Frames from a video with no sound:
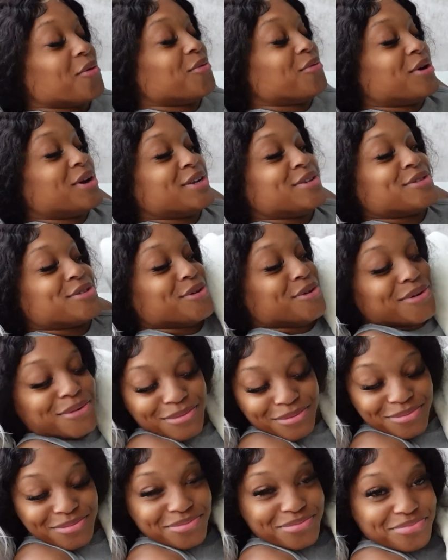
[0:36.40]
What is
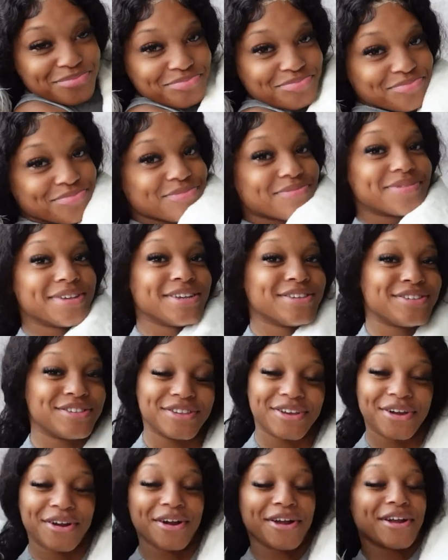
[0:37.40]
up? It's
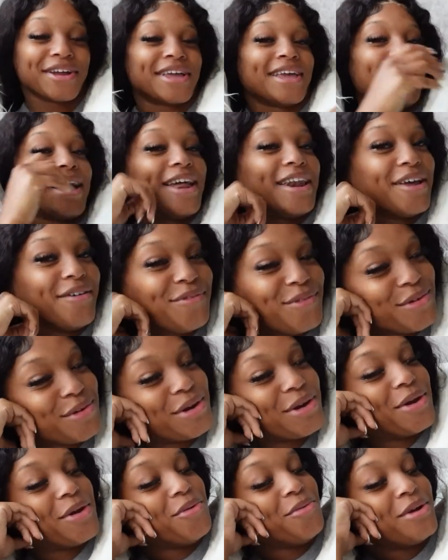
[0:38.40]
your girl Kelly. If you
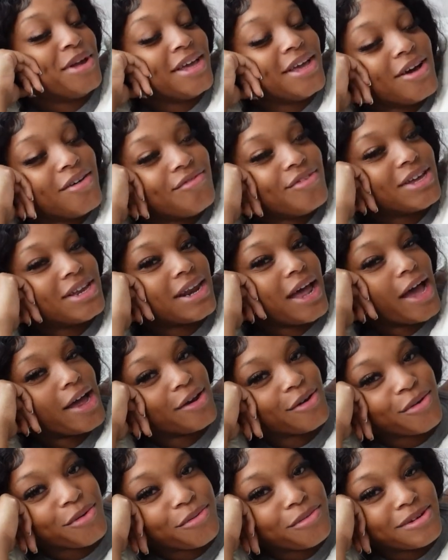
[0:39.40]
new here, if you're
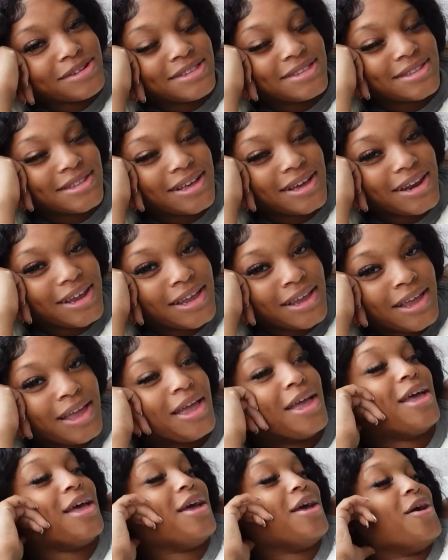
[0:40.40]
not new, what's goody?
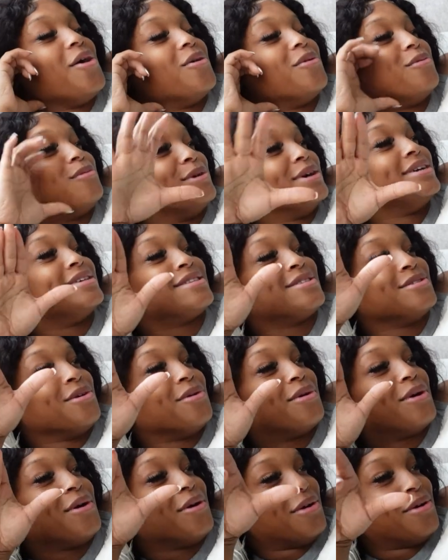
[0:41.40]
What is
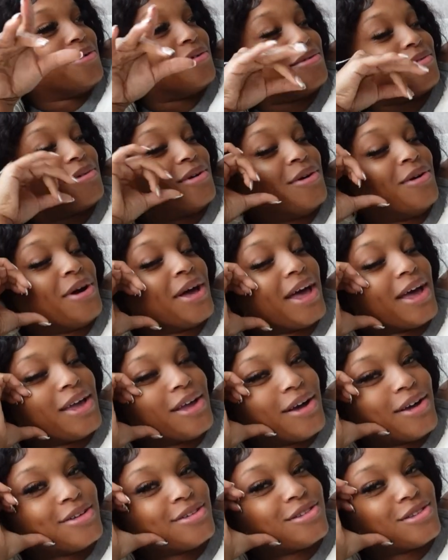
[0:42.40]
going on? Okay,
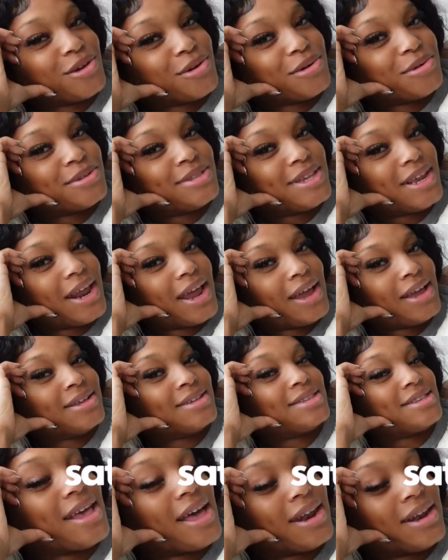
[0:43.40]
y'all. So today is
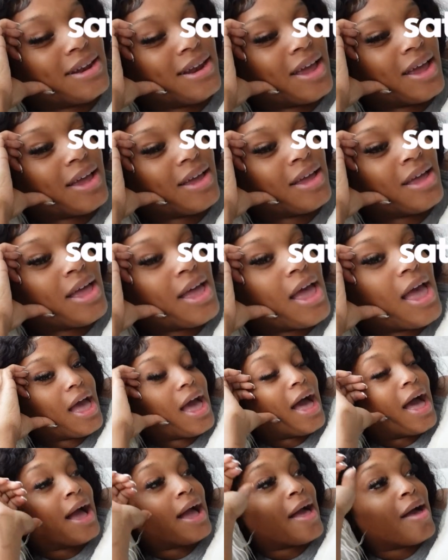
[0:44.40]
Saturday.
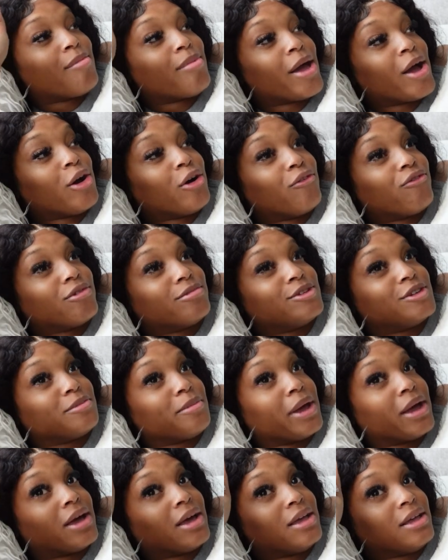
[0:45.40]
I got back home from
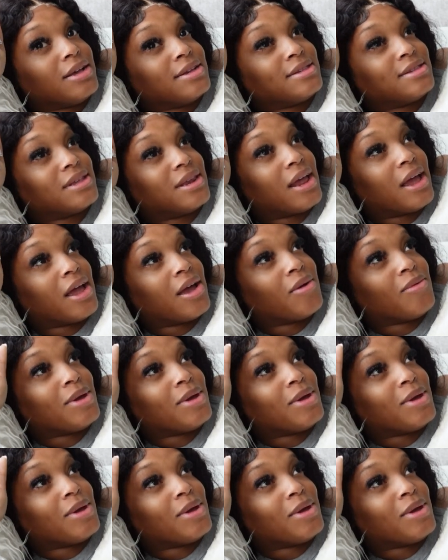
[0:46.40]
Jamaica yesterday.